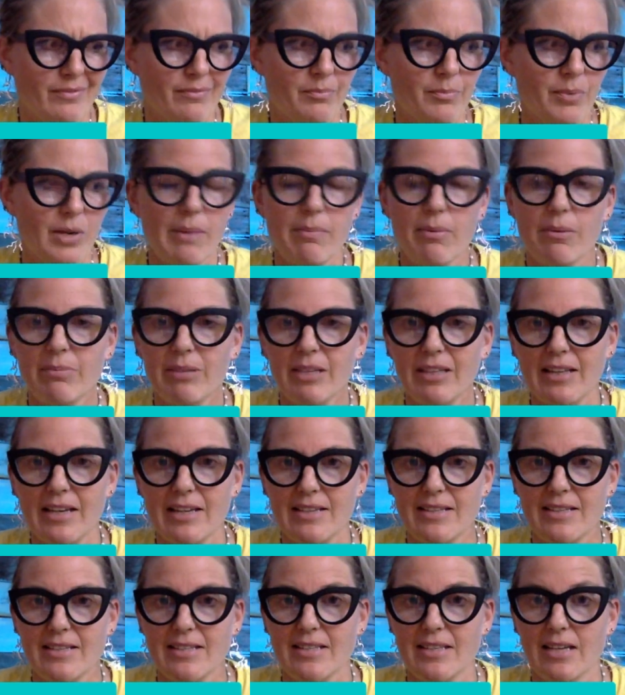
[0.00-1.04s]
probably
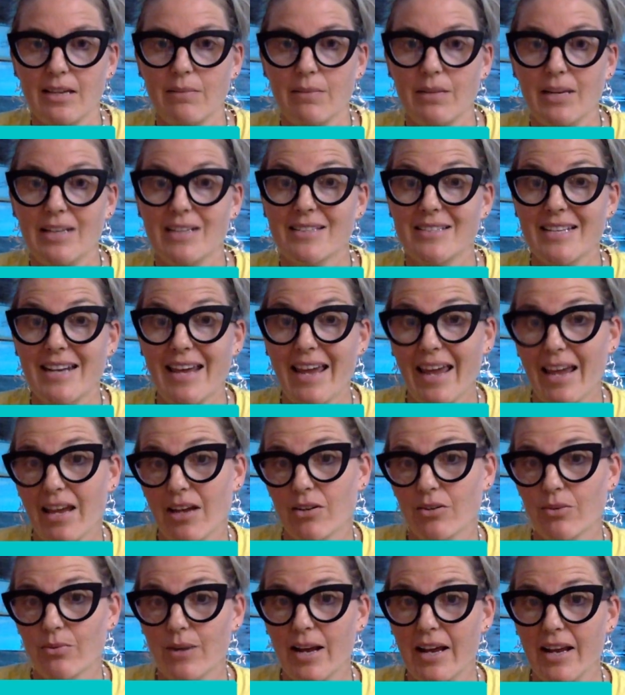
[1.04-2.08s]
less than 10 minutes to
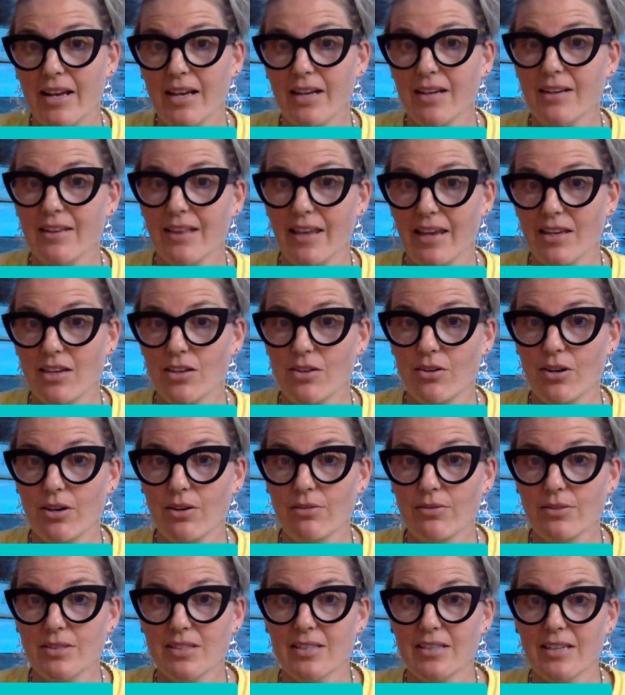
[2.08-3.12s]
hand write thank you
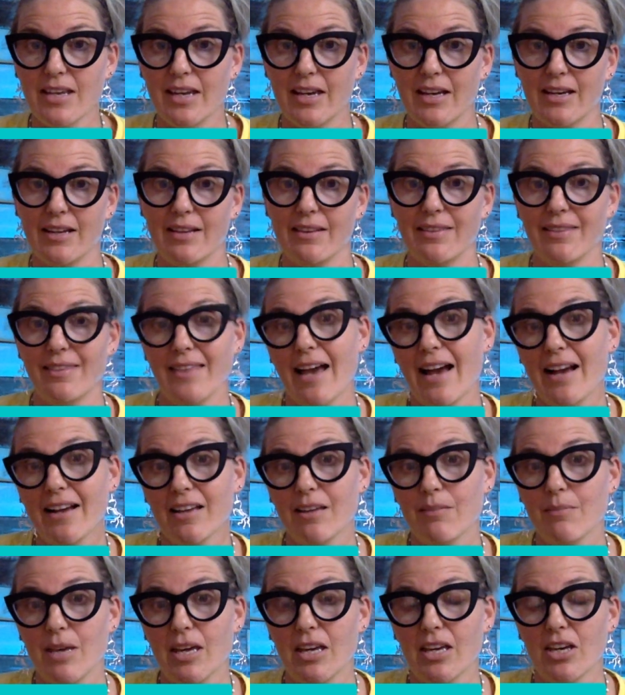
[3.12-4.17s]
notes, and that
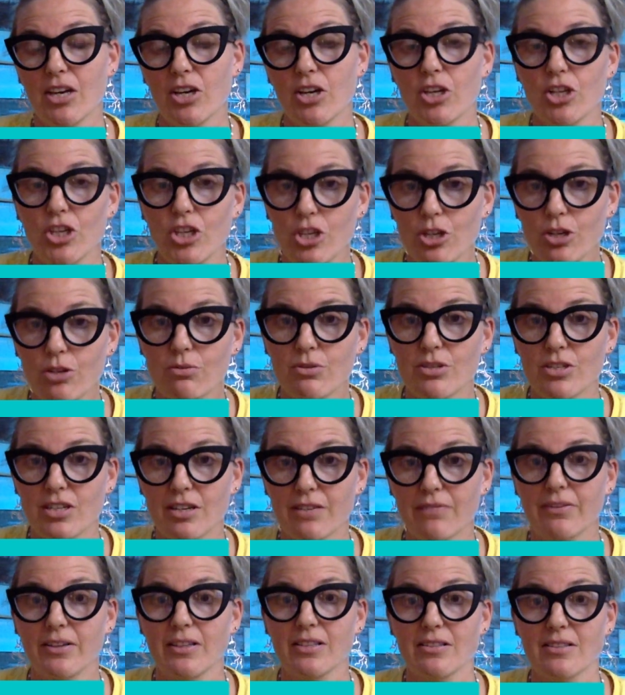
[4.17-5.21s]
can make a huge
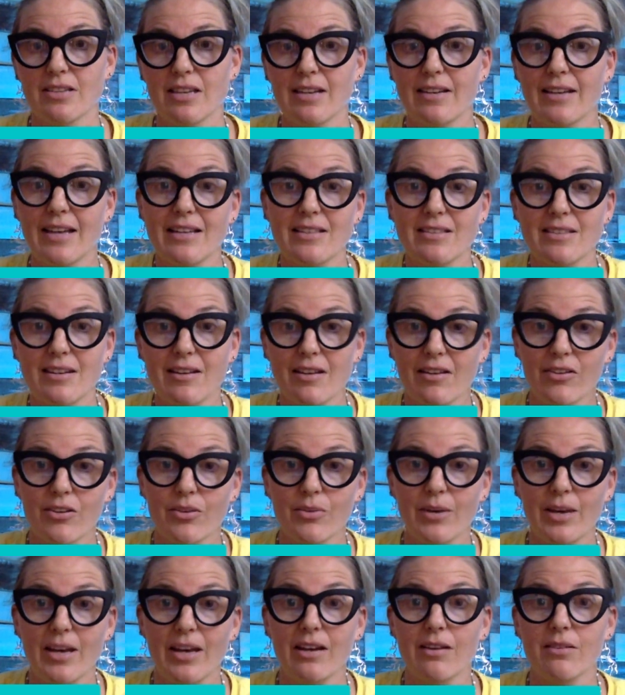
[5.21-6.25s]
difference. And that's another
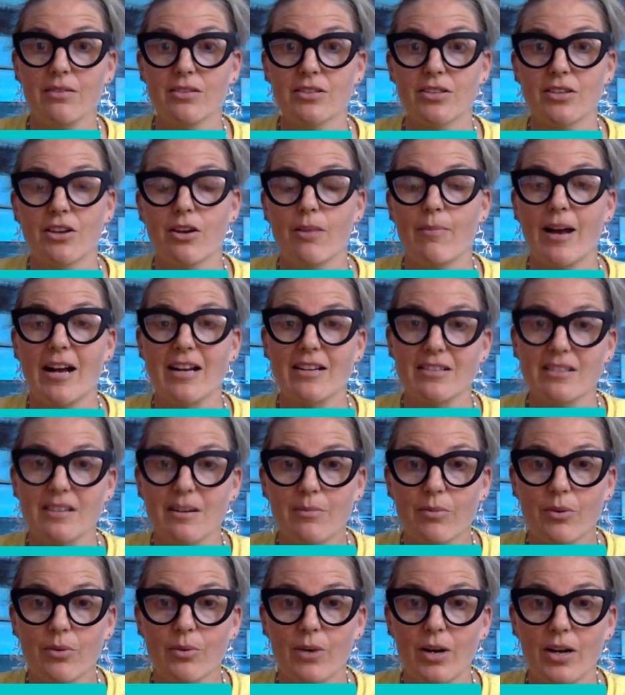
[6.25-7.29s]
way to go back to
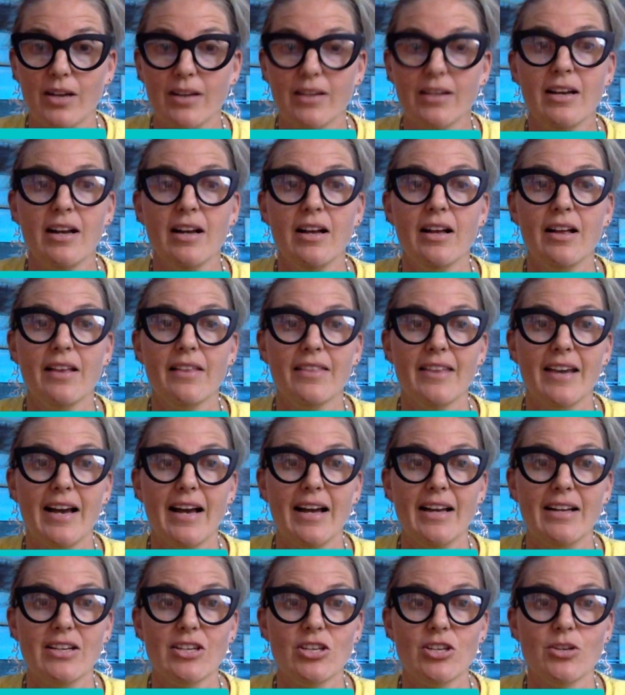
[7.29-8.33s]
number one,
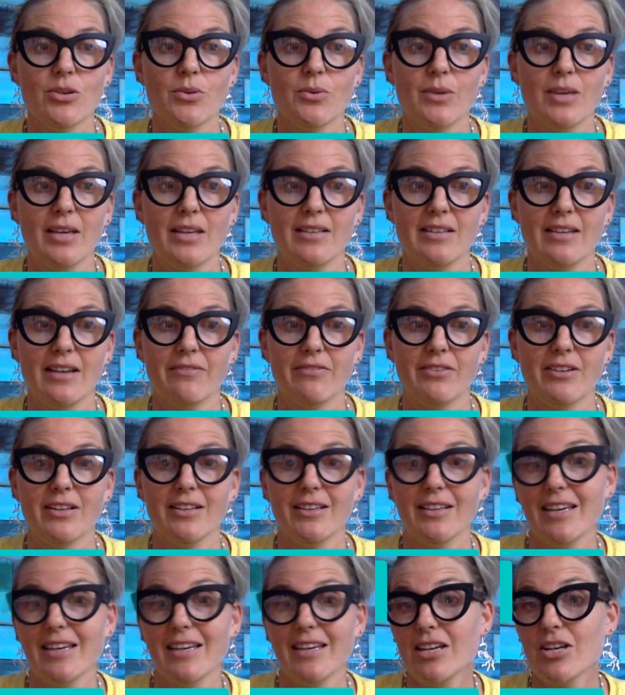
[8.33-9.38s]
that you can
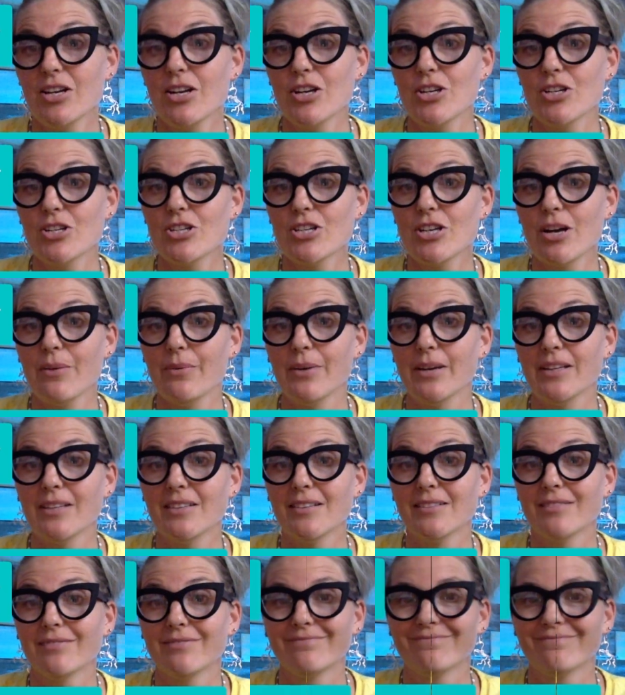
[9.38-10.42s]
definitely show it.